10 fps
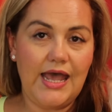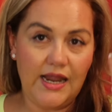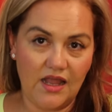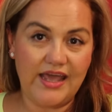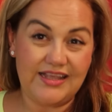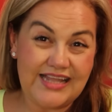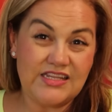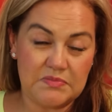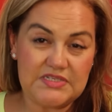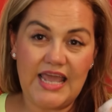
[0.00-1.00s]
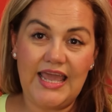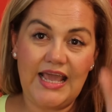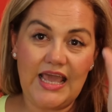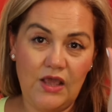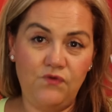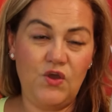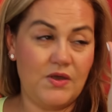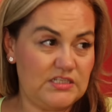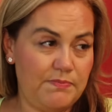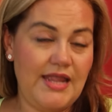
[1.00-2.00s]
and I end up saying if you
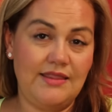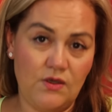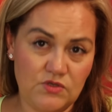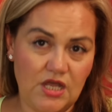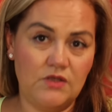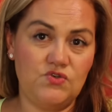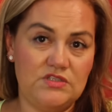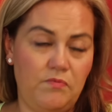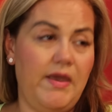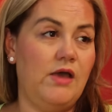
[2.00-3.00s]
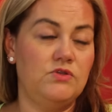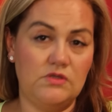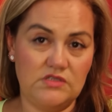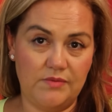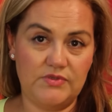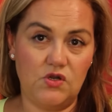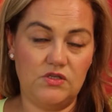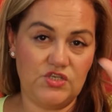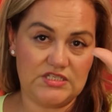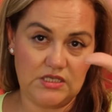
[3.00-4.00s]
had spent those hundreds of pounds on a
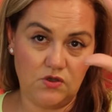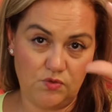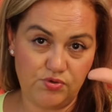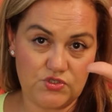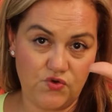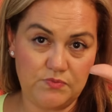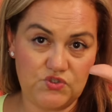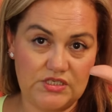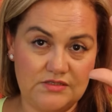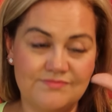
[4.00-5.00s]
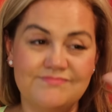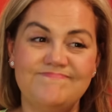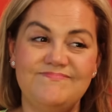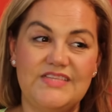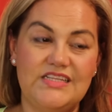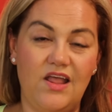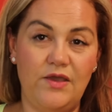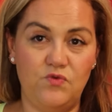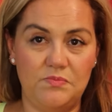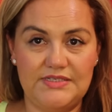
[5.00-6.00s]
dermatologist and got a prescription,
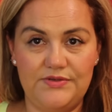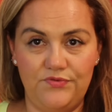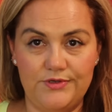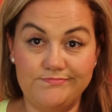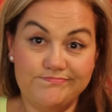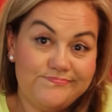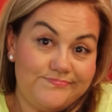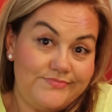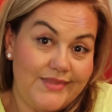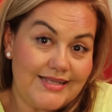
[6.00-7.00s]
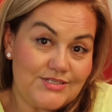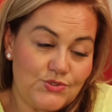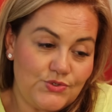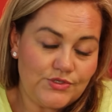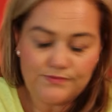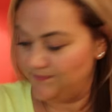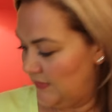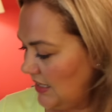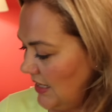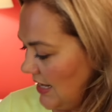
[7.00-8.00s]
life would be different. That's all.
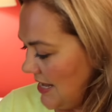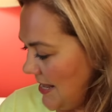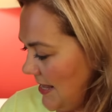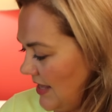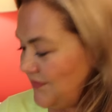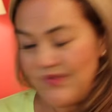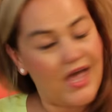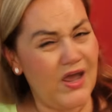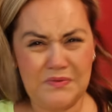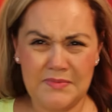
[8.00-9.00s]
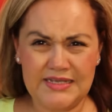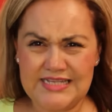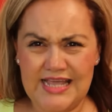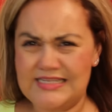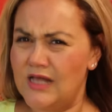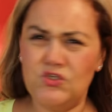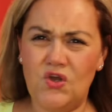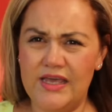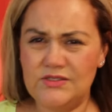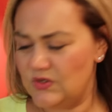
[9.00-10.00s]
Um, I hope that makes sense. I'll
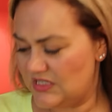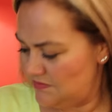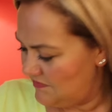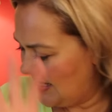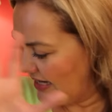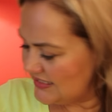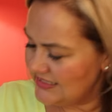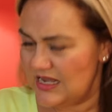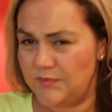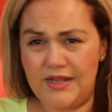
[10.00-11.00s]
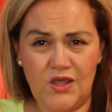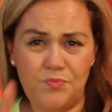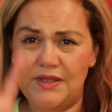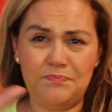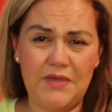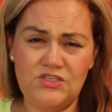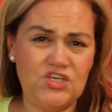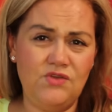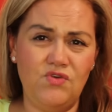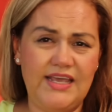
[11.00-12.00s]
try and do some editing down below, but
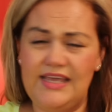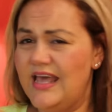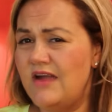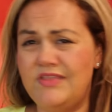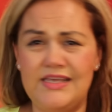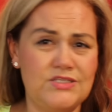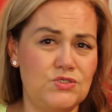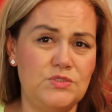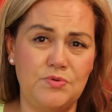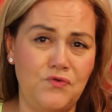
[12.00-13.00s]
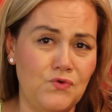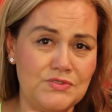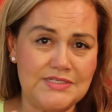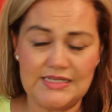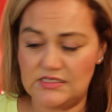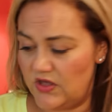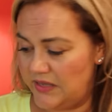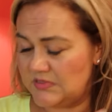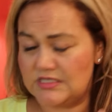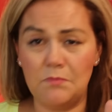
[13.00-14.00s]
generally everything is suitable for all skin
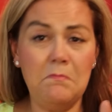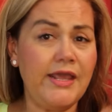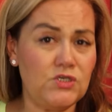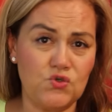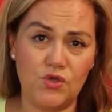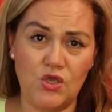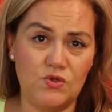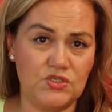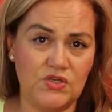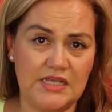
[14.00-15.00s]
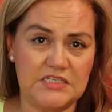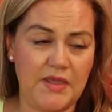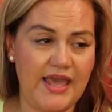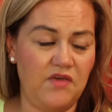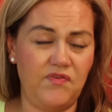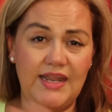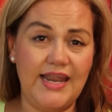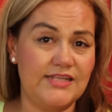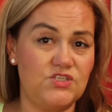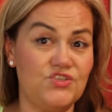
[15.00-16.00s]
types. Make sure you use a good SPF and
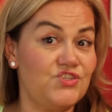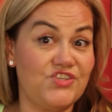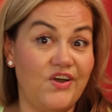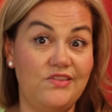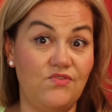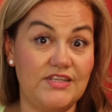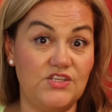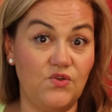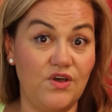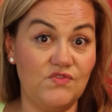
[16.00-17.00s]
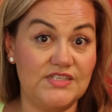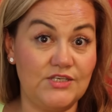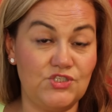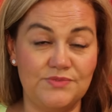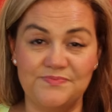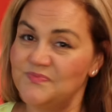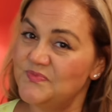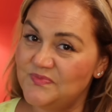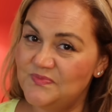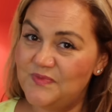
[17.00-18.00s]
let's just start the retinol conversation.
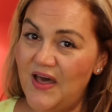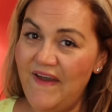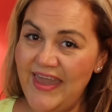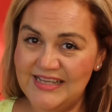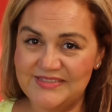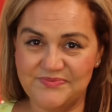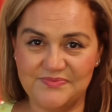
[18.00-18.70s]
Bye.